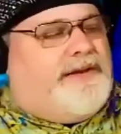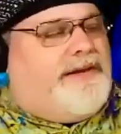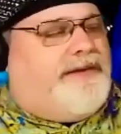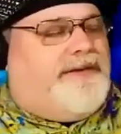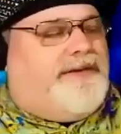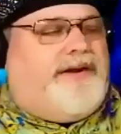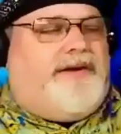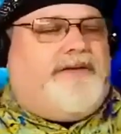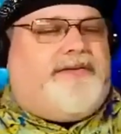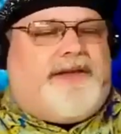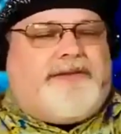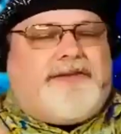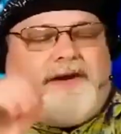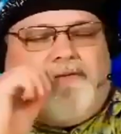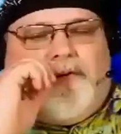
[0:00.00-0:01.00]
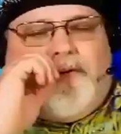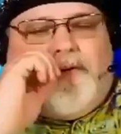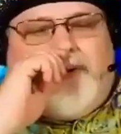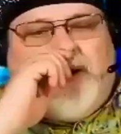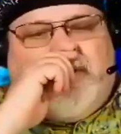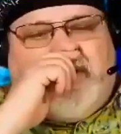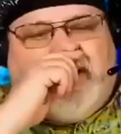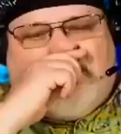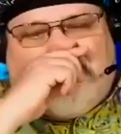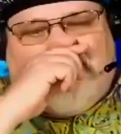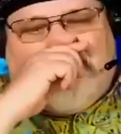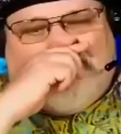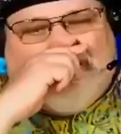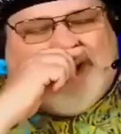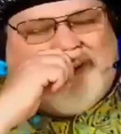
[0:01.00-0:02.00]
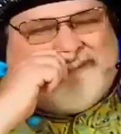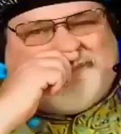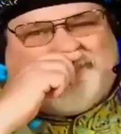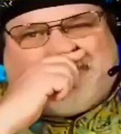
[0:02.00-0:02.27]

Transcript: you know i was like thinking well why would i do that